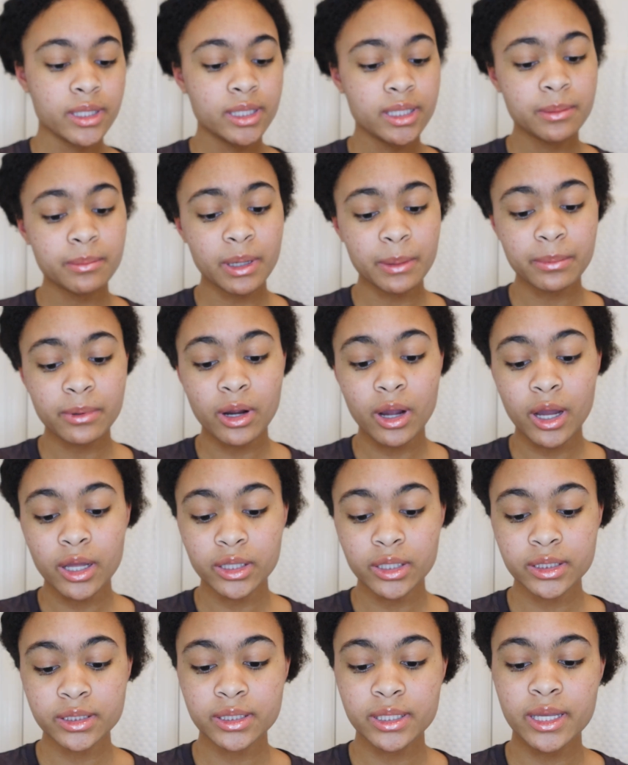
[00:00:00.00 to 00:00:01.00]
And then my
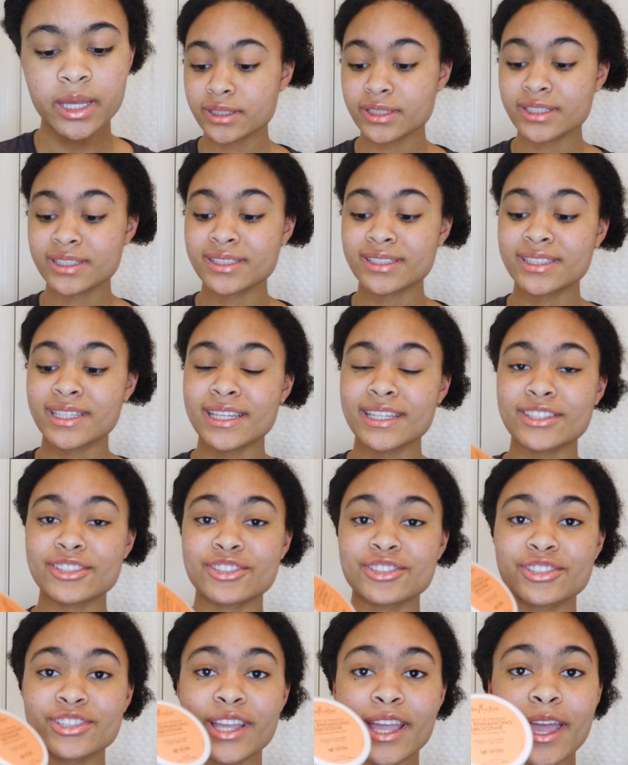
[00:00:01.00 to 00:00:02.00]
product is the
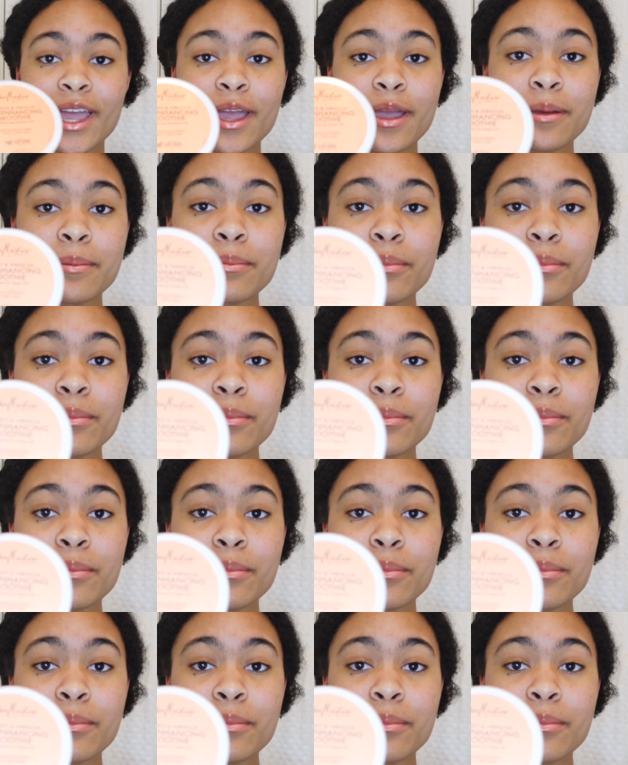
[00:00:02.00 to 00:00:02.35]
Shea